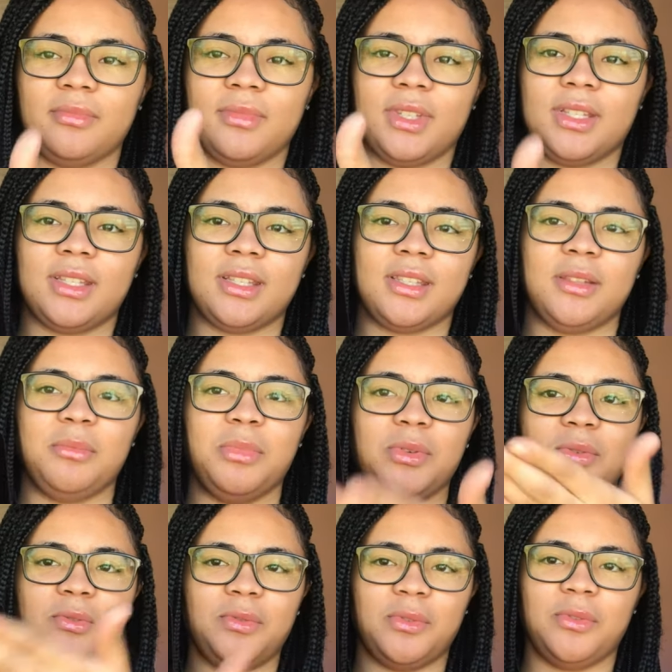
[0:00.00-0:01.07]
This is the
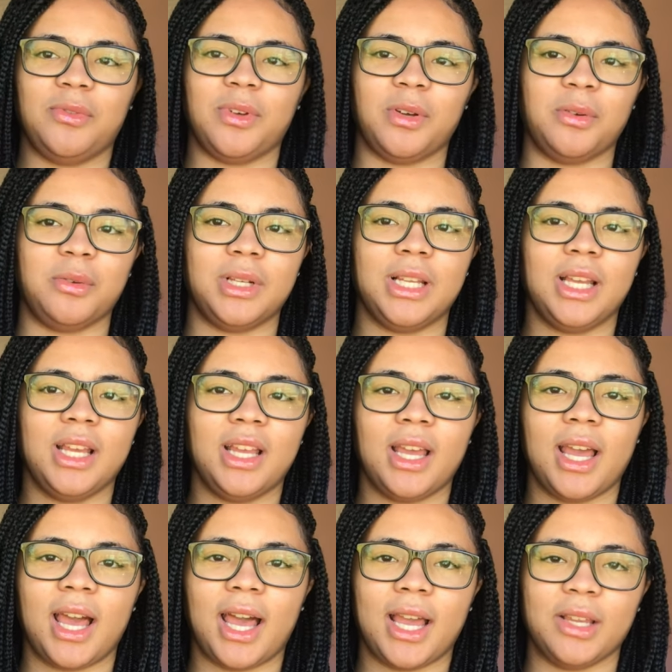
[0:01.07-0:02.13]
beautiful phone.
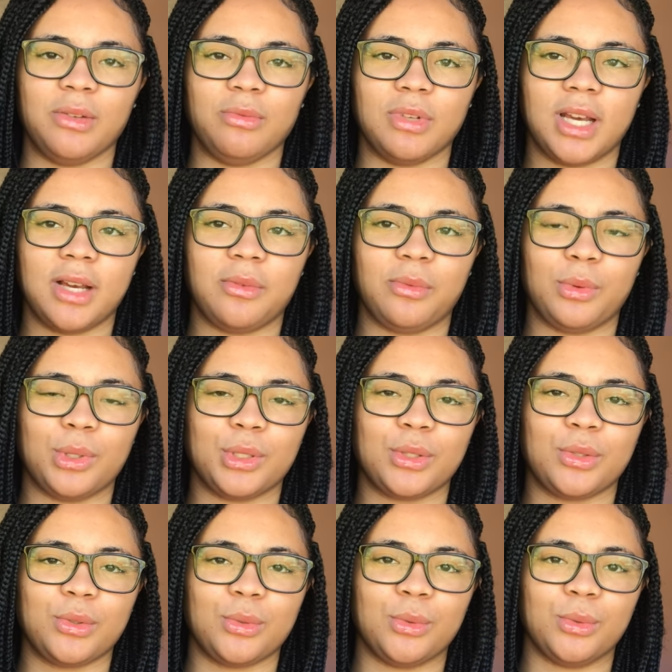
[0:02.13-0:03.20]
I do not want
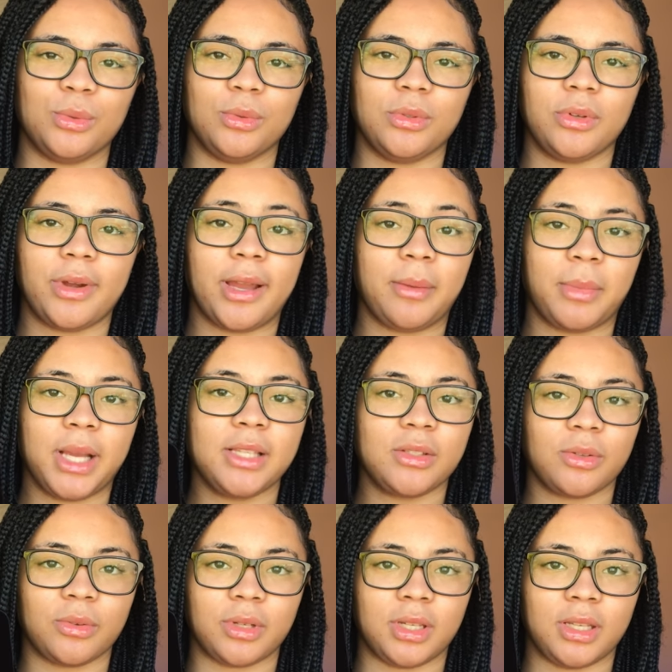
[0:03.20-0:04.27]
to crack my
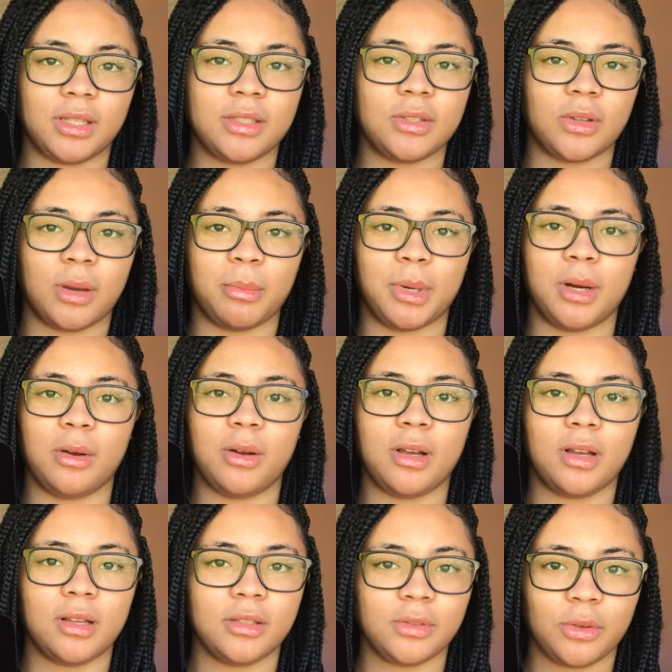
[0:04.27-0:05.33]
screen, so I brought
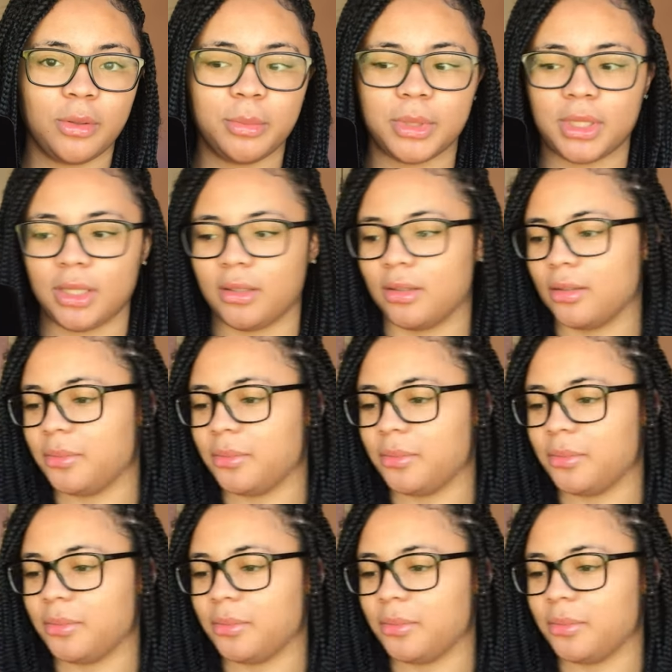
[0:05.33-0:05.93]
a screen protector.